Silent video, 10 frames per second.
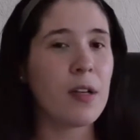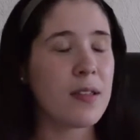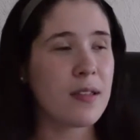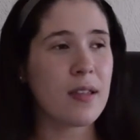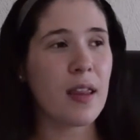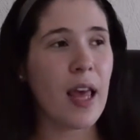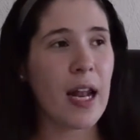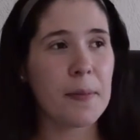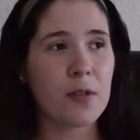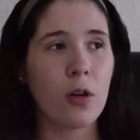was in that
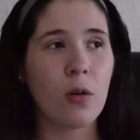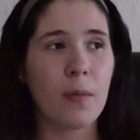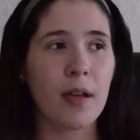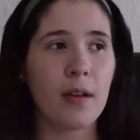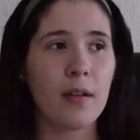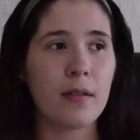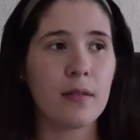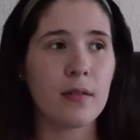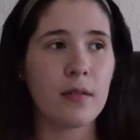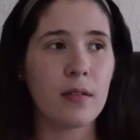episode
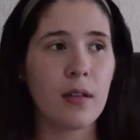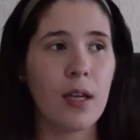because